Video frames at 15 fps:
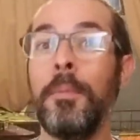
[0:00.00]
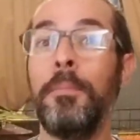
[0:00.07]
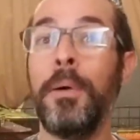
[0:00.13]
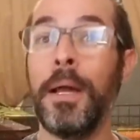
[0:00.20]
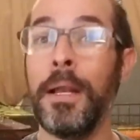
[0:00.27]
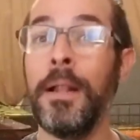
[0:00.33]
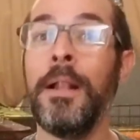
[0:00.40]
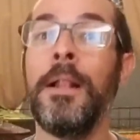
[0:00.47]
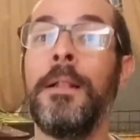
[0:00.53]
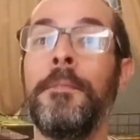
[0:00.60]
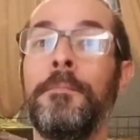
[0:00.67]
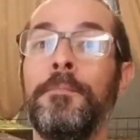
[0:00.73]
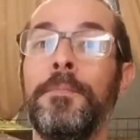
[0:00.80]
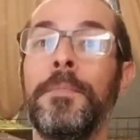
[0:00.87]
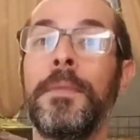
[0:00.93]
But
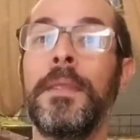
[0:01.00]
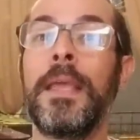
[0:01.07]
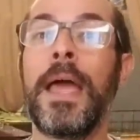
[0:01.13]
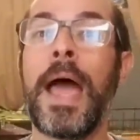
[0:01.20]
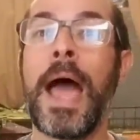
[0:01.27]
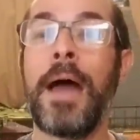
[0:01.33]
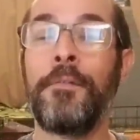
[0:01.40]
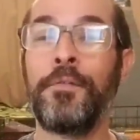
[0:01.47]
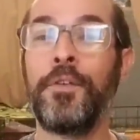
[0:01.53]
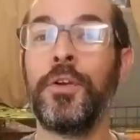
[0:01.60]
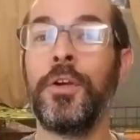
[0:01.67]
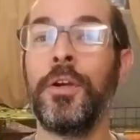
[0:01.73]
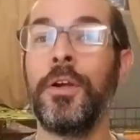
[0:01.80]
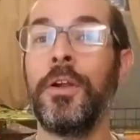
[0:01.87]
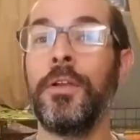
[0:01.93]

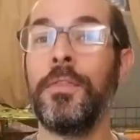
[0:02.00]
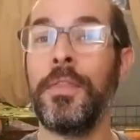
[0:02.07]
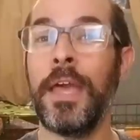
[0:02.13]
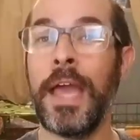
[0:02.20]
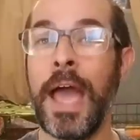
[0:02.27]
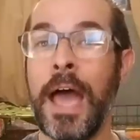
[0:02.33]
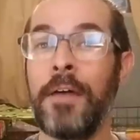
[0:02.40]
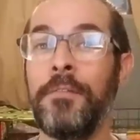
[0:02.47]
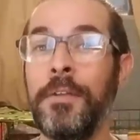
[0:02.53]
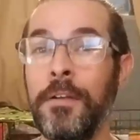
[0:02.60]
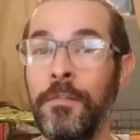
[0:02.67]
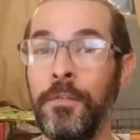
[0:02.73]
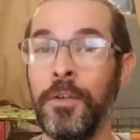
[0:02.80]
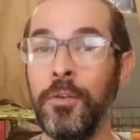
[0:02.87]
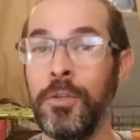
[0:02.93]
after they have it a
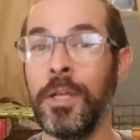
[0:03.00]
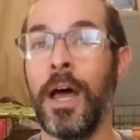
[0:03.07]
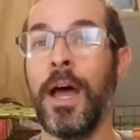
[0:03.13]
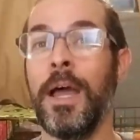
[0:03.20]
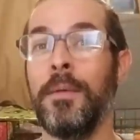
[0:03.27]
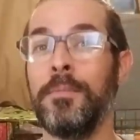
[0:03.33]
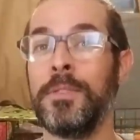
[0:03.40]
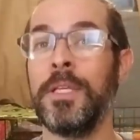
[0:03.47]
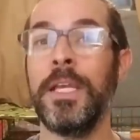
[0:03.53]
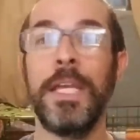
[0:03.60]
few times,